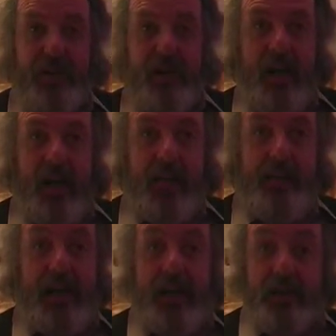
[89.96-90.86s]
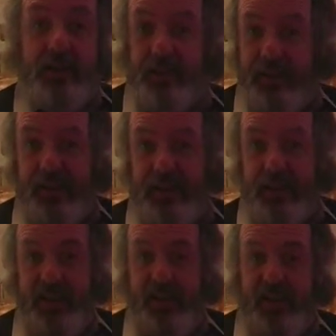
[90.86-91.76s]
uh, back in June of
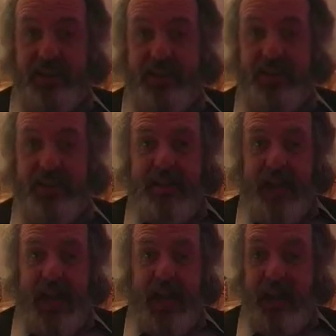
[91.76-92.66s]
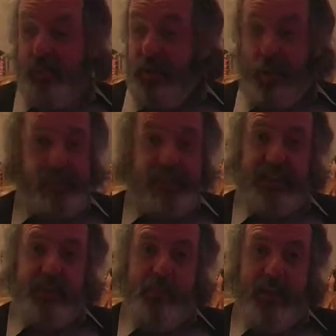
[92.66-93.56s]
this year, and I'm really
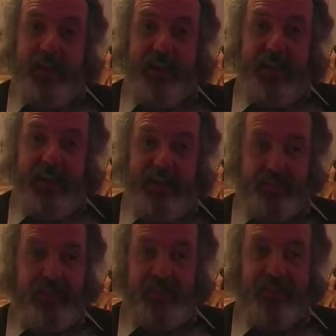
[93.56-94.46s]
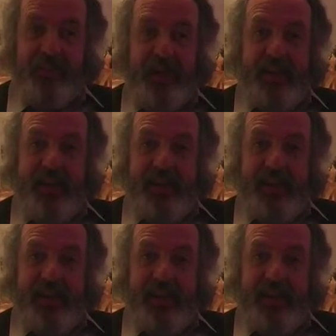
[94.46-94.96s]
pleased to be back again. It really is a great